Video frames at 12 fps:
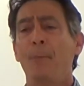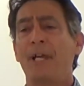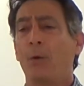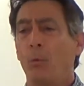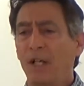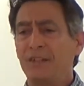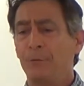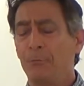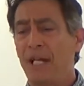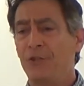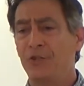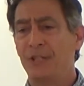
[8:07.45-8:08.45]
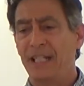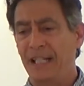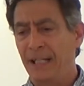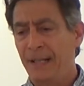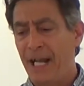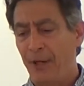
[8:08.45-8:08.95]
It wasn't mentioned
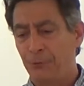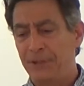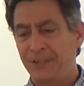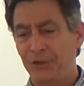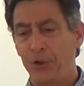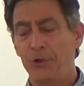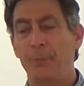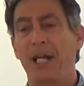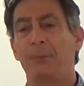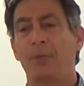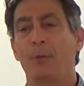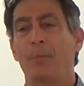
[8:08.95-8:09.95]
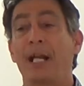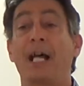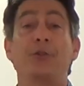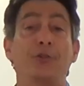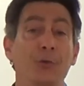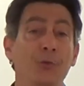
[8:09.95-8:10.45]
in that research paper, but
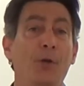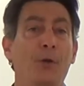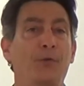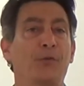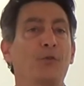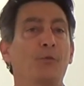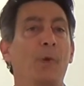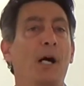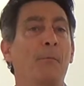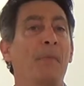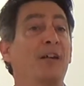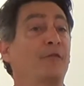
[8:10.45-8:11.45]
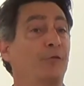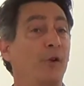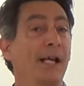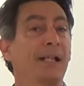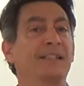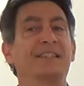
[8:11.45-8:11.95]
I do know through my
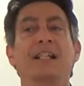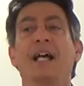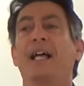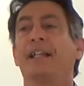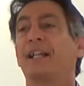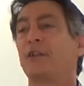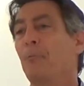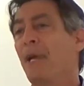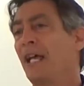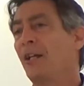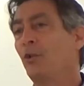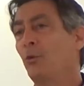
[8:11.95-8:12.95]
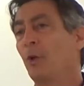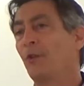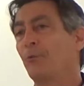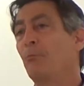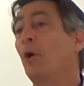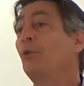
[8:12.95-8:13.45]
friends that the man who
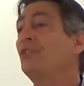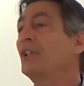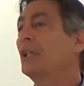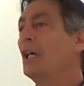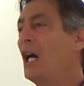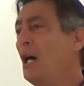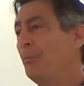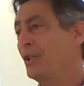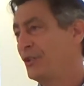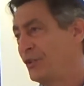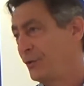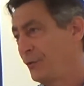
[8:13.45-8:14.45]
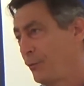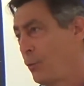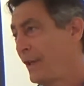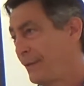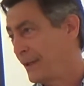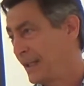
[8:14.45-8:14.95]
was most accomplished with